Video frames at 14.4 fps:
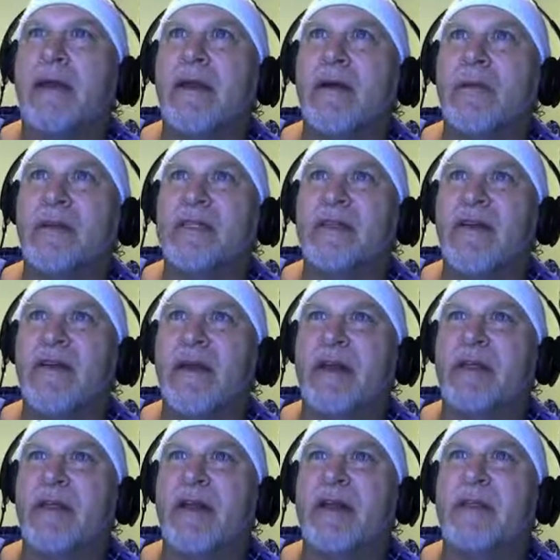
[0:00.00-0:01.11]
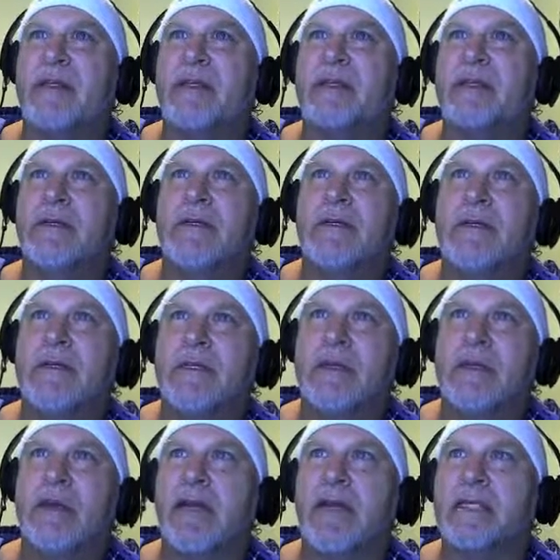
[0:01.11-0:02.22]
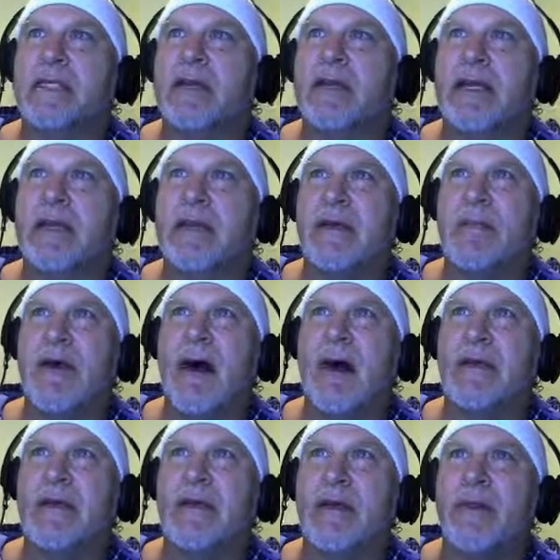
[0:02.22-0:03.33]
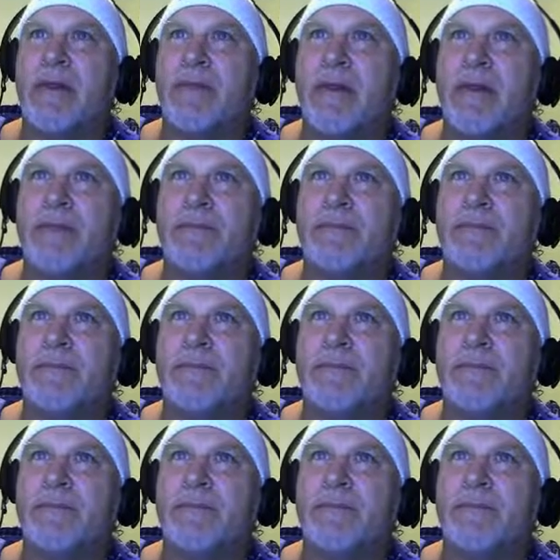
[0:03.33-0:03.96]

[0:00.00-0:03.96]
here. This is a very clean image. So let's look at the bombing on the bill.